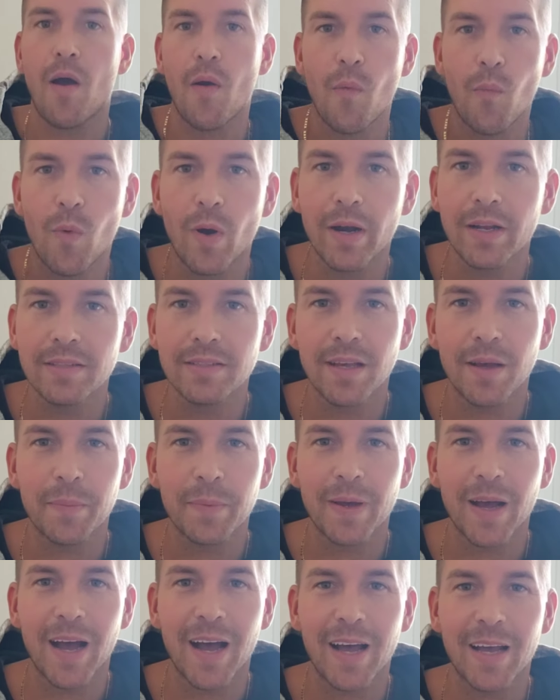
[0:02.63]
What is up,
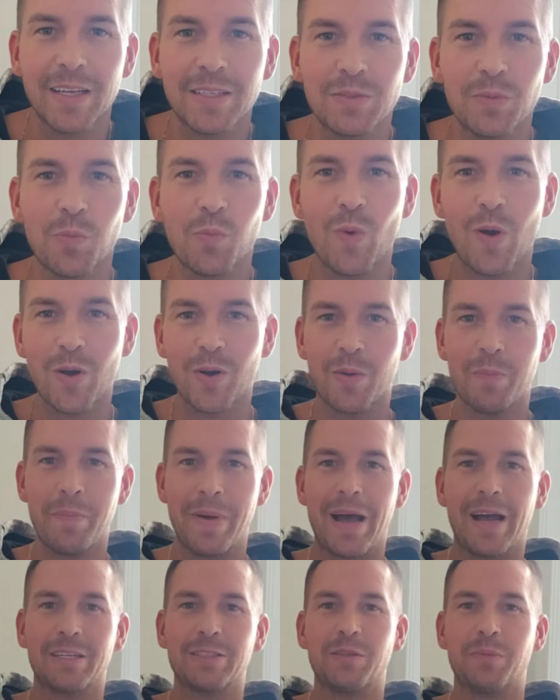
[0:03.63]
guys? Welcome
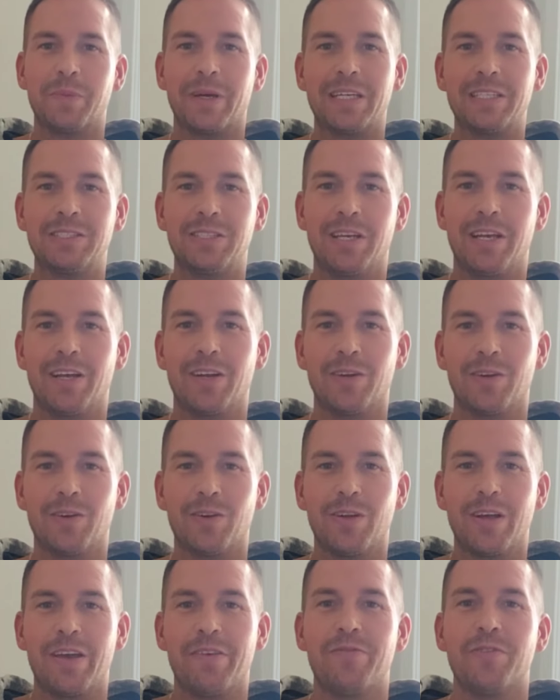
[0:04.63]
back to my
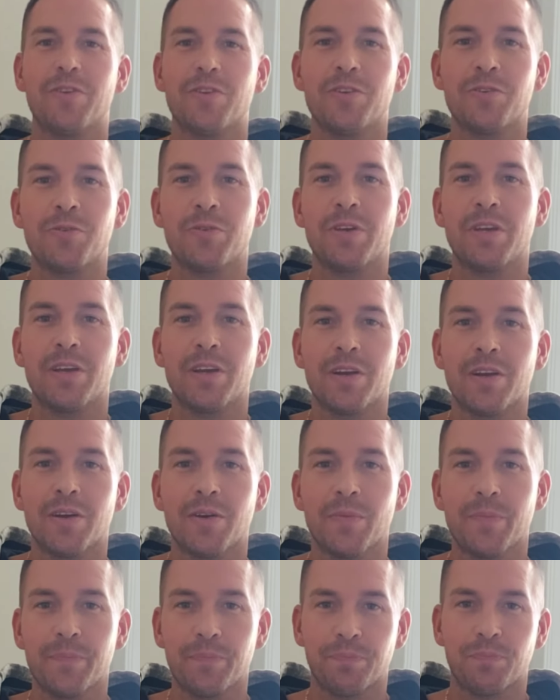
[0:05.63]
channel. If you're new
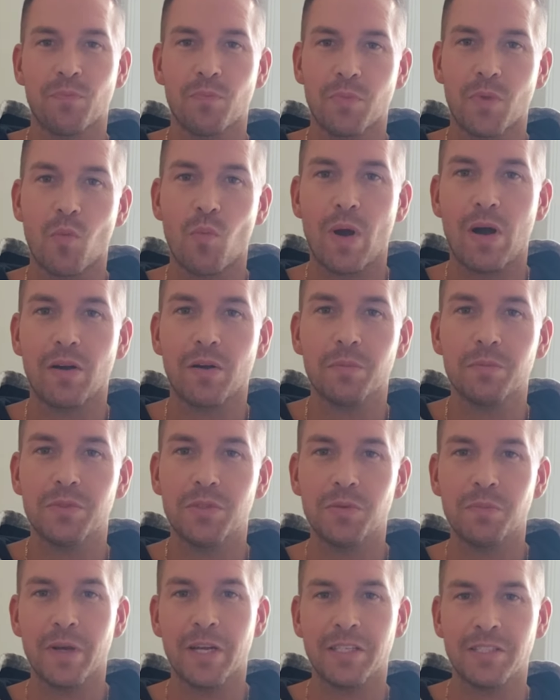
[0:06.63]
here, welcome
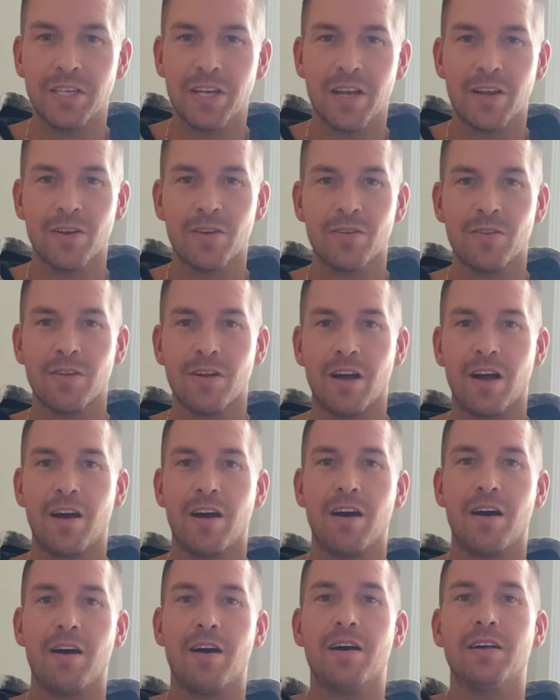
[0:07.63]
to my channel.
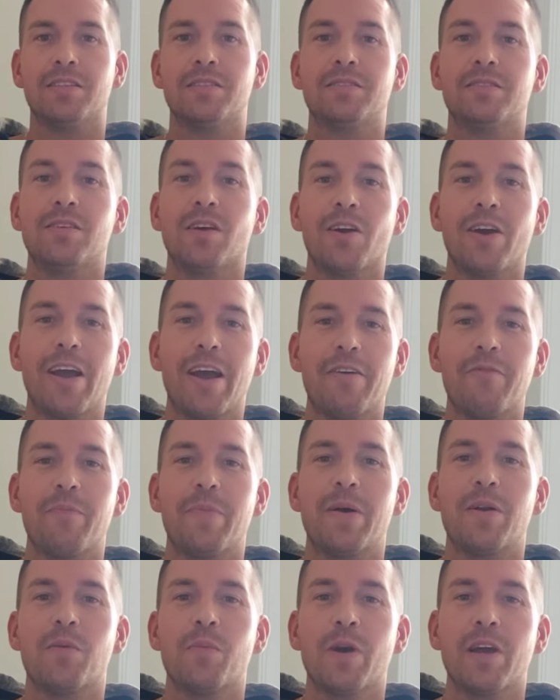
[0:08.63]
Sorry I have
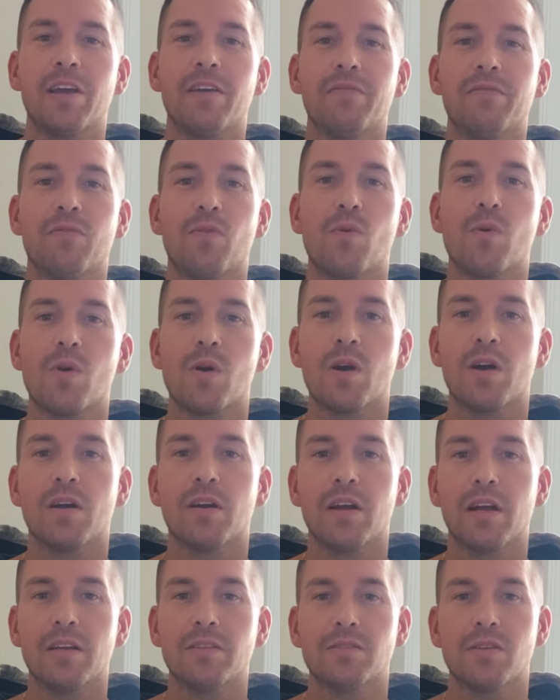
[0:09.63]
been away
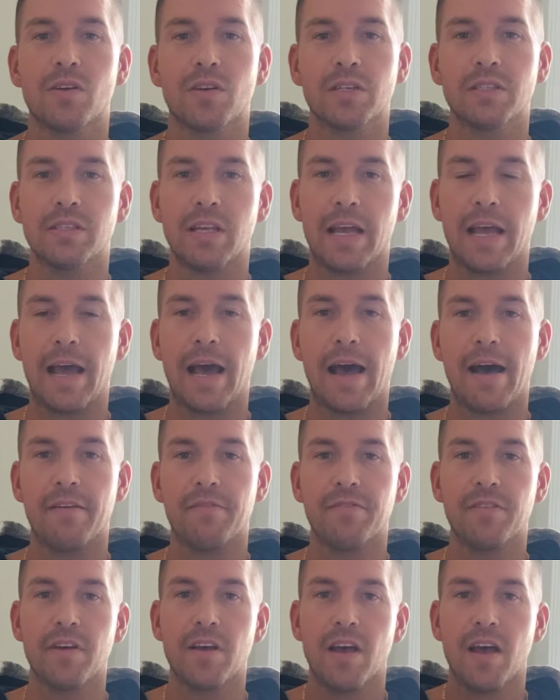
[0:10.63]
for as long as I
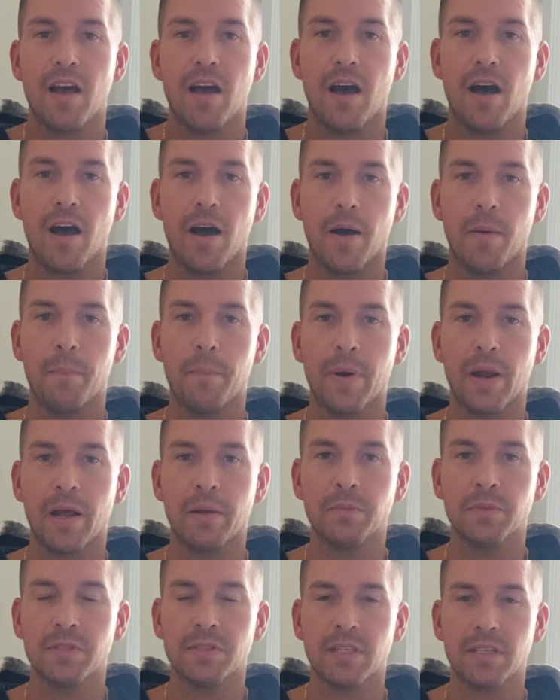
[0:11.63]
have, but
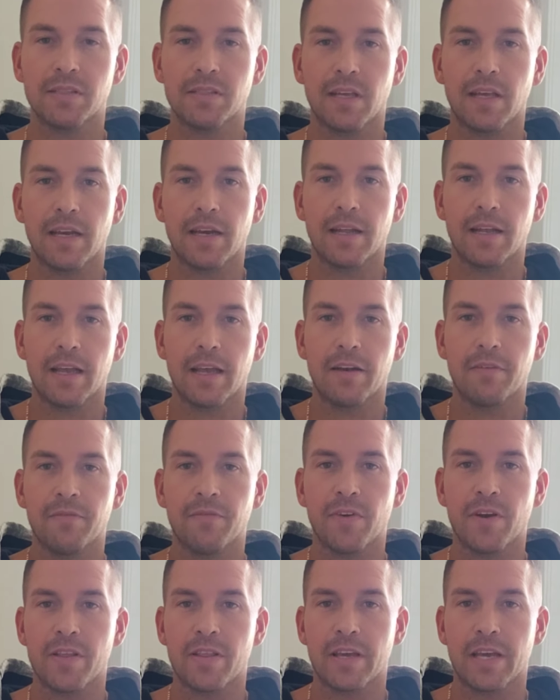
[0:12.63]
I'm just excited to get in
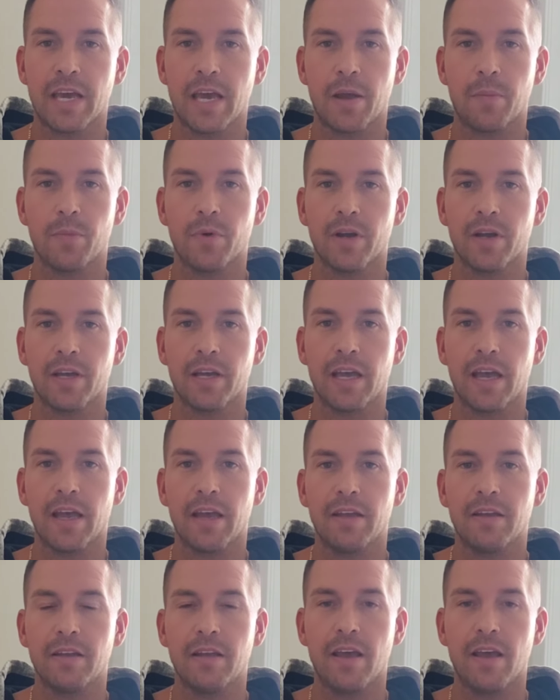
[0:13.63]
front of the camera again.